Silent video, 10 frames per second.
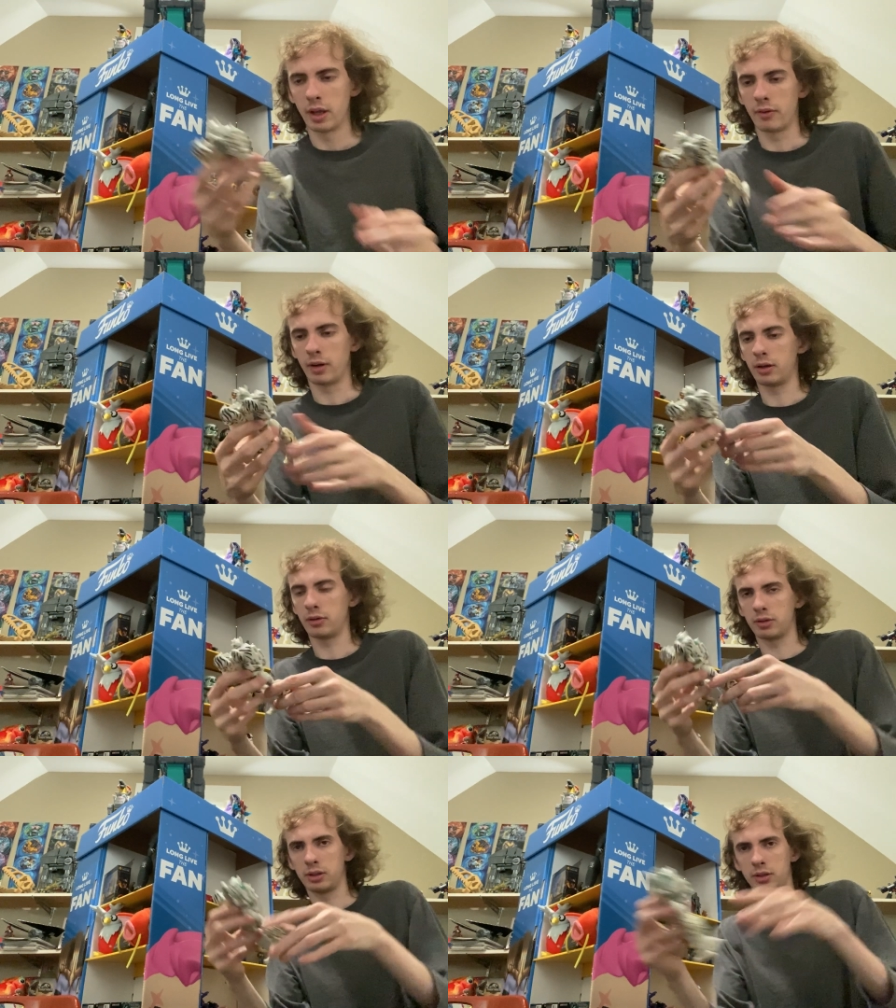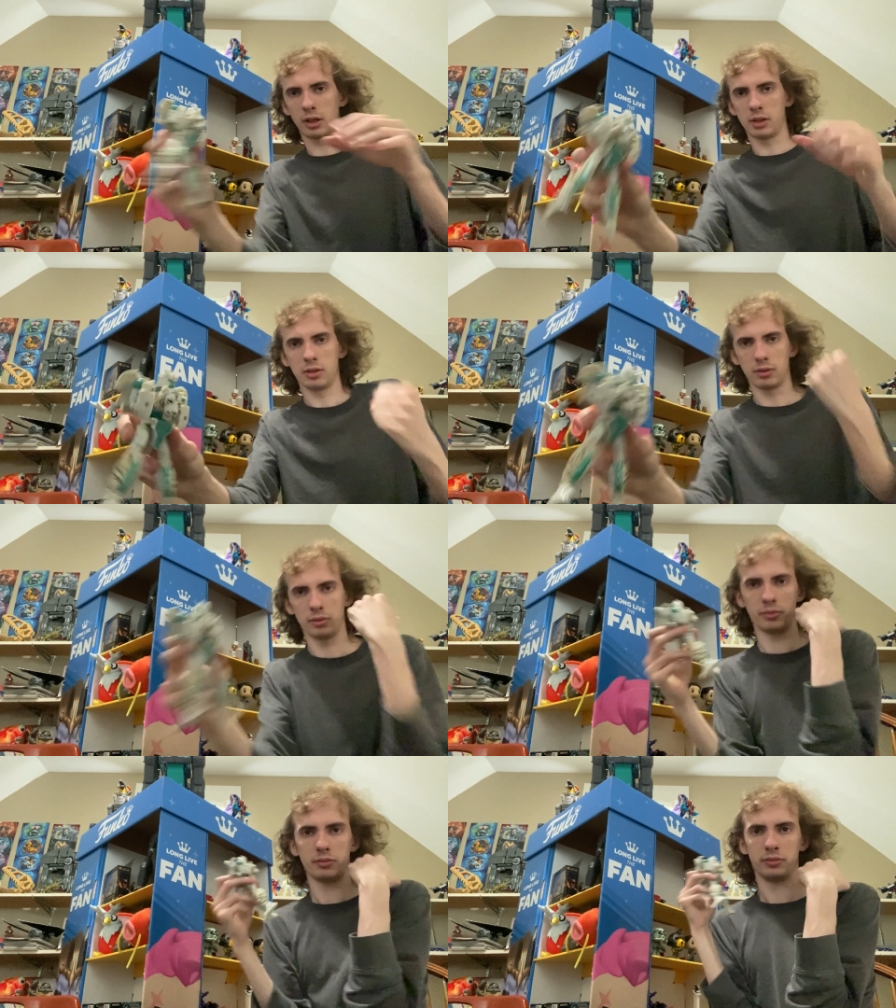right? Or he's, you know,
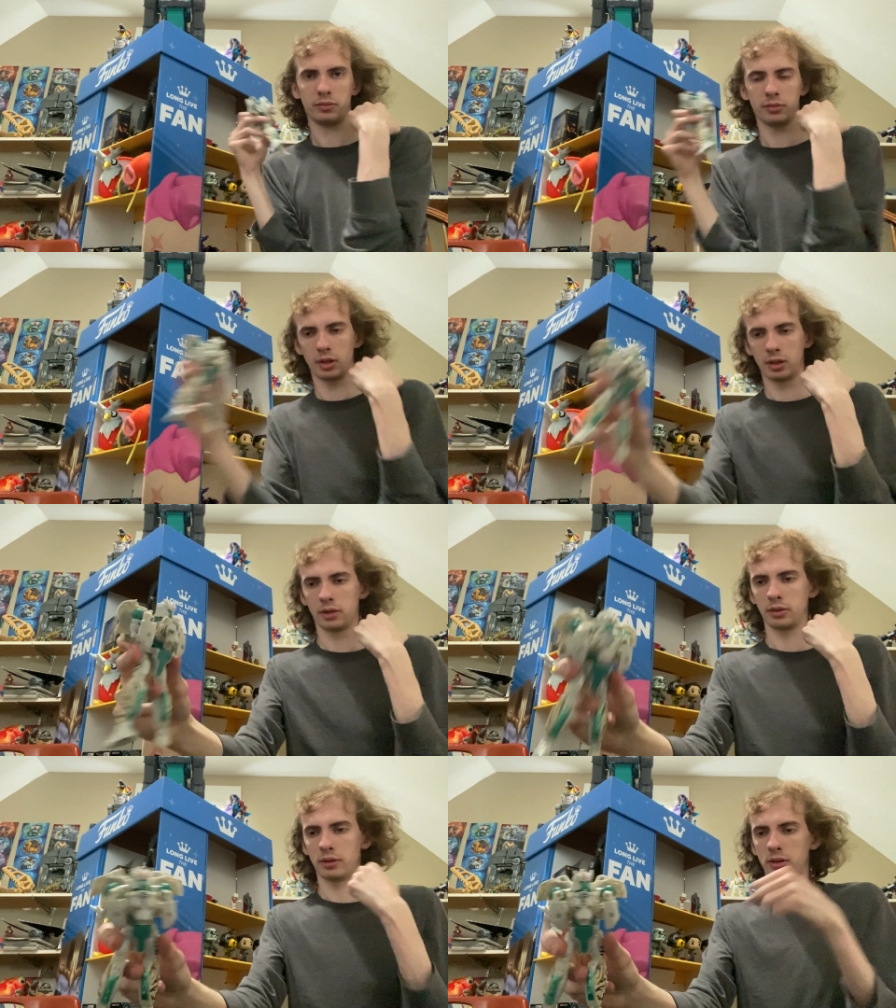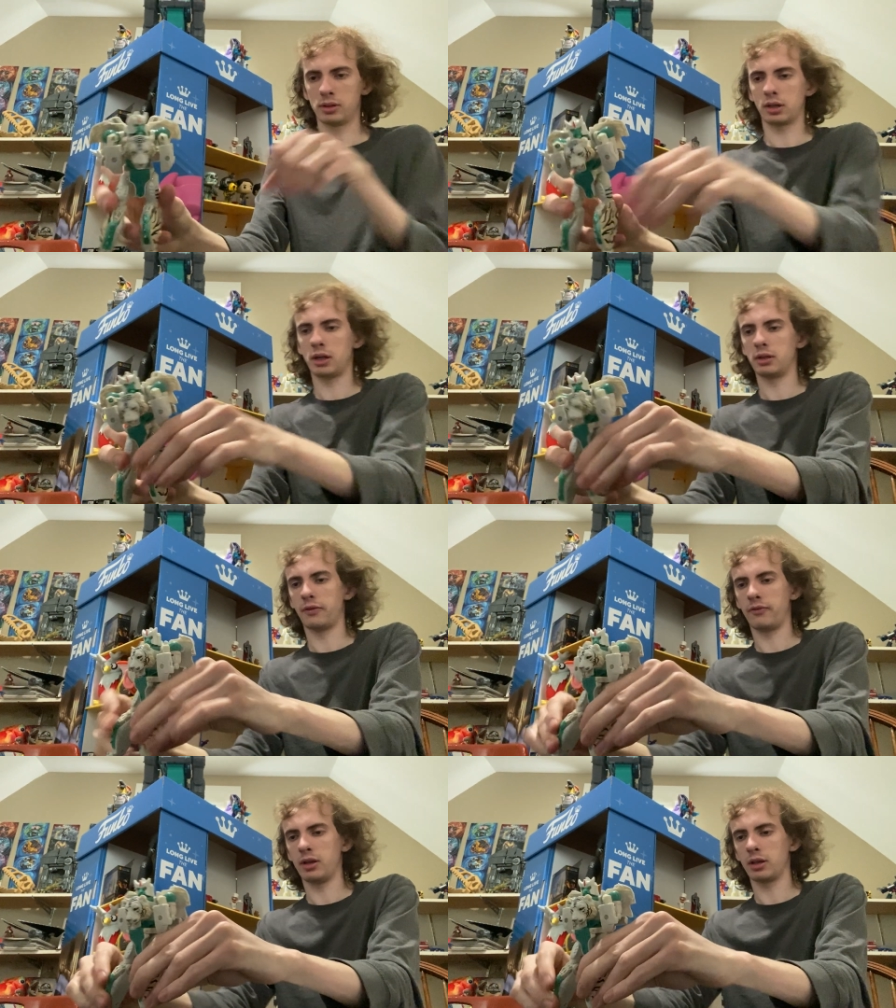he's kind of
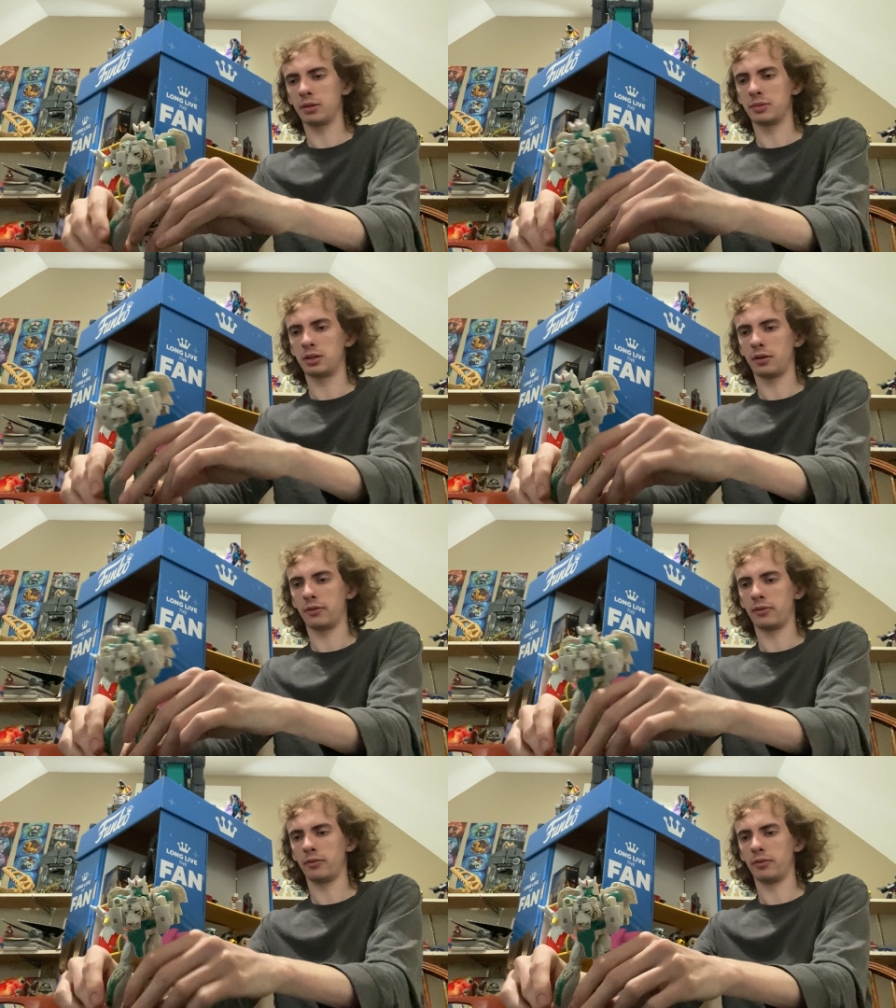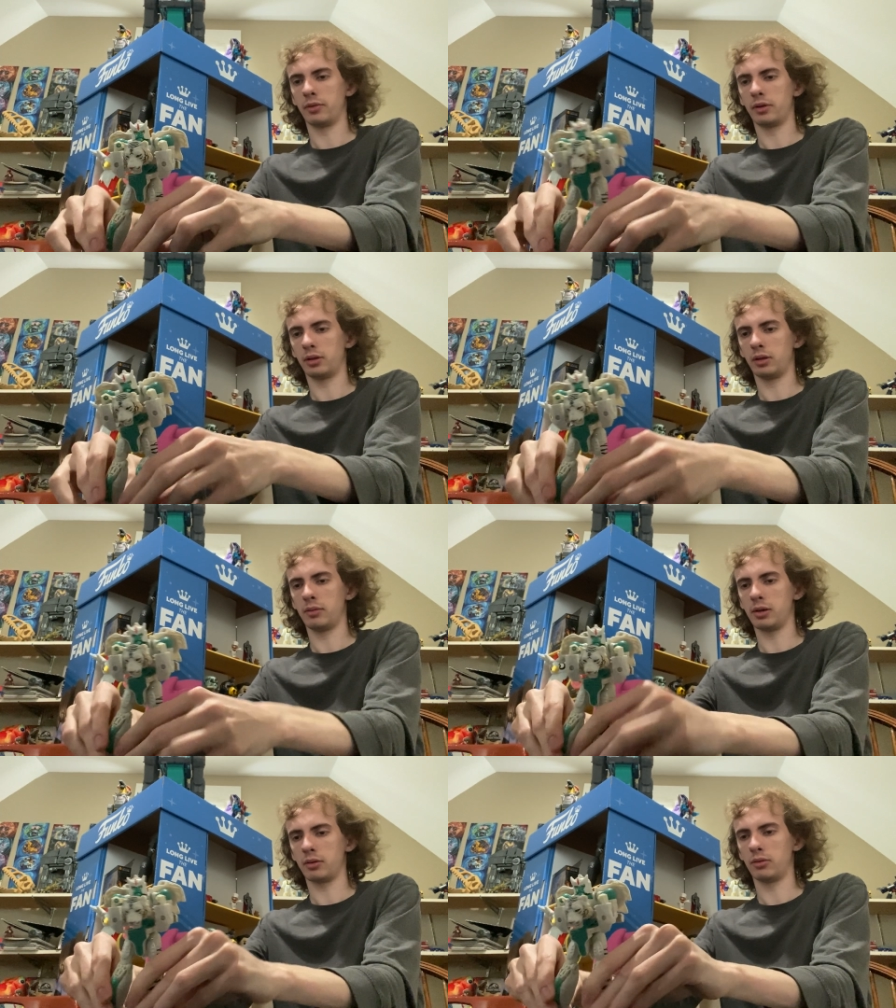defending himself. Well, let
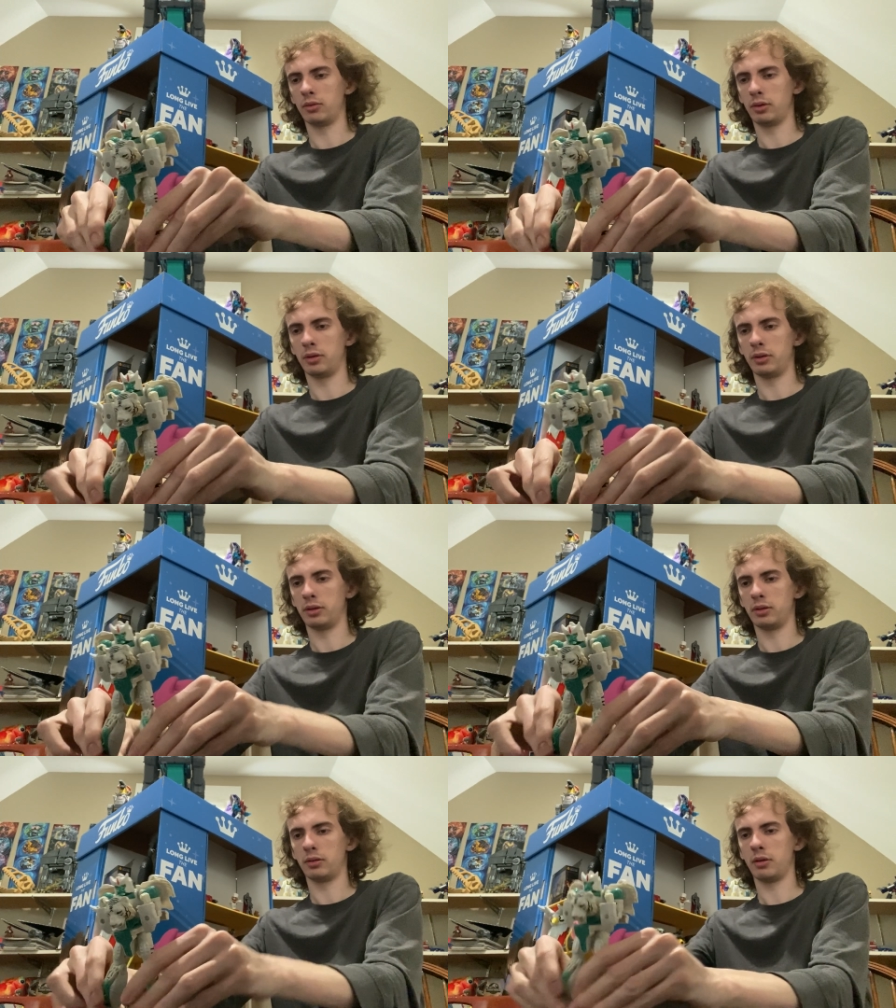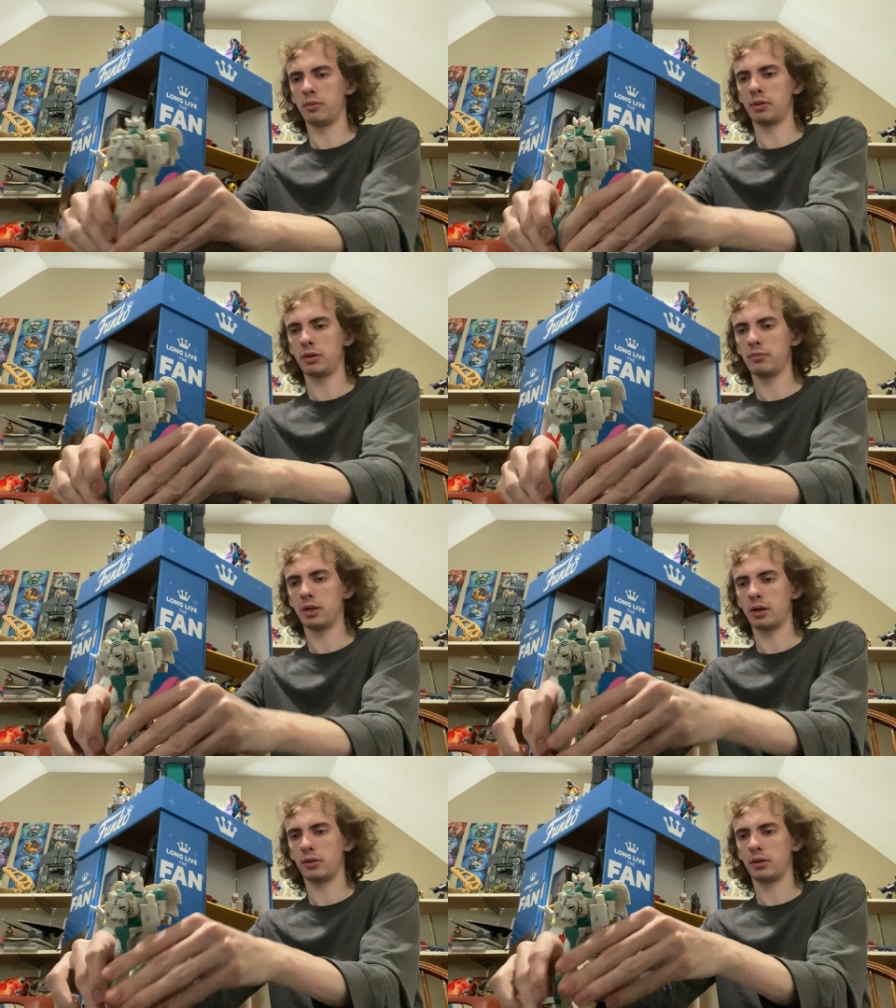me hold, let me put him
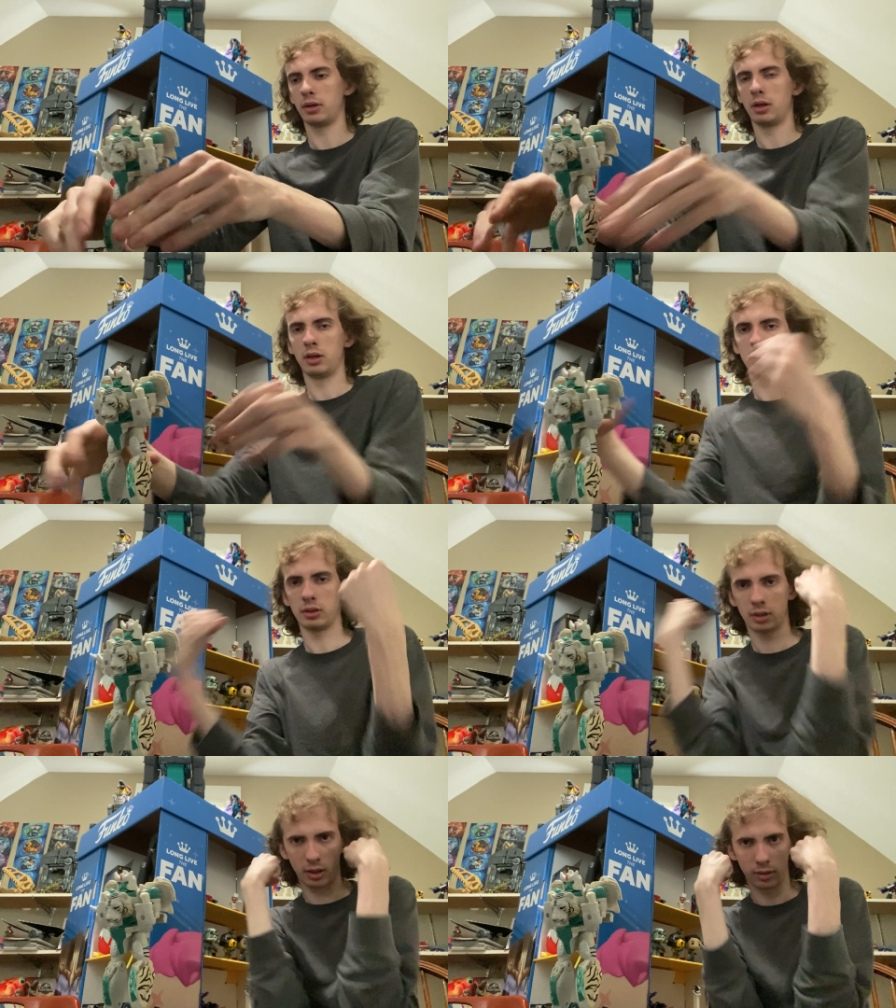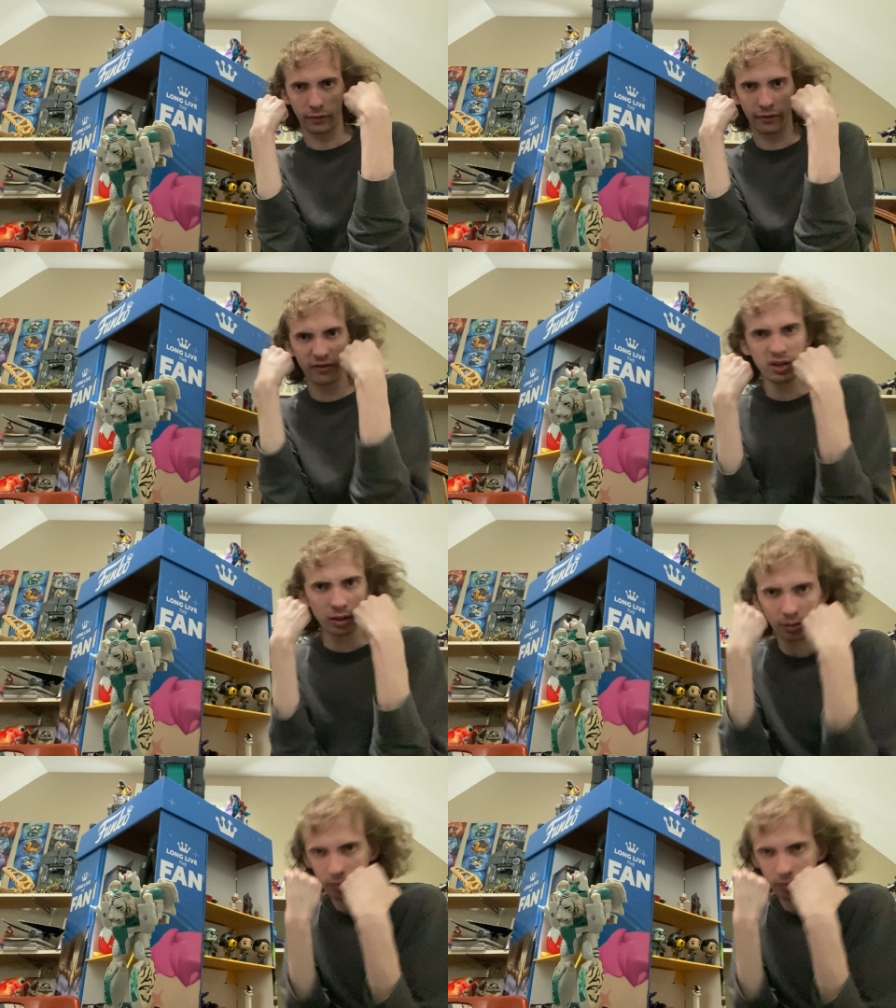down. He's kind of defending